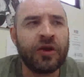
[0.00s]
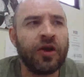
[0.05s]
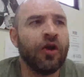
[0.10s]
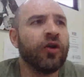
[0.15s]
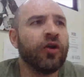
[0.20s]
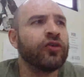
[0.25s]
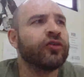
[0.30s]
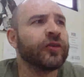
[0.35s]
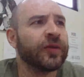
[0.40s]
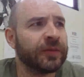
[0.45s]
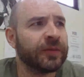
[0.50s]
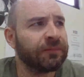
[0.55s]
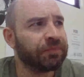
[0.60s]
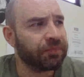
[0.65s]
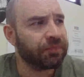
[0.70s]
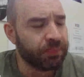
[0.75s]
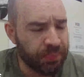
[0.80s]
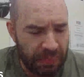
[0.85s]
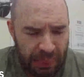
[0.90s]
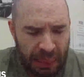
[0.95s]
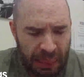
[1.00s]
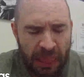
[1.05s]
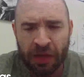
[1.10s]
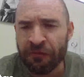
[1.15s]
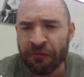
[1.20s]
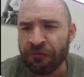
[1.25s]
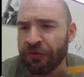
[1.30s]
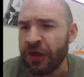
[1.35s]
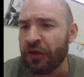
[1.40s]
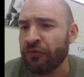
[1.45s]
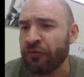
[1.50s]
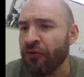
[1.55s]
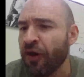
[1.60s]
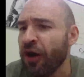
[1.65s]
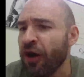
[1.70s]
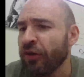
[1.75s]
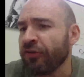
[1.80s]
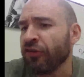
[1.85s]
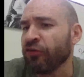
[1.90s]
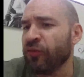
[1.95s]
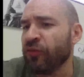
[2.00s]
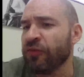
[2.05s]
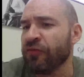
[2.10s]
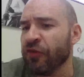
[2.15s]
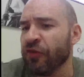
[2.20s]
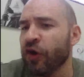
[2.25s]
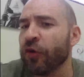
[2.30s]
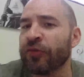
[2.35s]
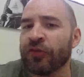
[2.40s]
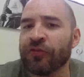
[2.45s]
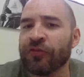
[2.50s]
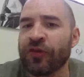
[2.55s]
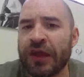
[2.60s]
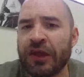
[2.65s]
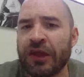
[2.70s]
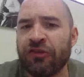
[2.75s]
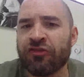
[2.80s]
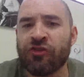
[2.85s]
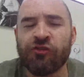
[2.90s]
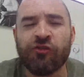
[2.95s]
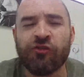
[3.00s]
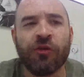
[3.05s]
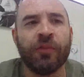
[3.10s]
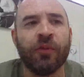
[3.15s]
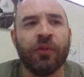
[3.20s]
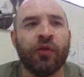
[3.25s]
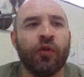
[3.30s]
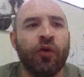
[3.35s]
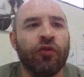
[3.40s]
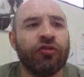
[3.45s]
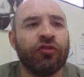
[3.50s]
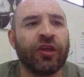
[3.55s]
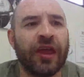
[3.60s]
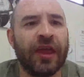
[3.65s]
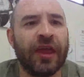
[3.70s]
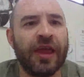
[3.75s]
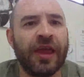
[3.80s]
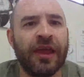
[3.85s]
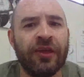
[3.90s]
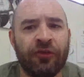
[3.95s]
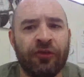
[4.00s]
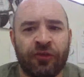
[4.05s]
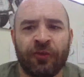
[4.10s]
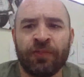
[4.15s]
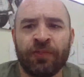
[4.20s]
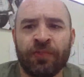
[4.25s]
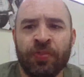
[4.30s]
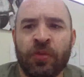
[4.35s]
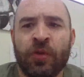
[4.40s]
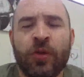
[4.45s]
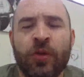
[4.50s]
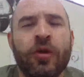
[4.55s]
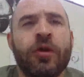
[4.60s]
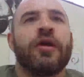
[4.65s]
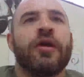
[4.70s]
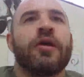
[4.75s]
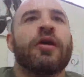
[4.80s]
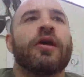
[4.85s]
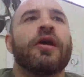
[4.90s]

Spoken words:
because the advantage with the observation reports is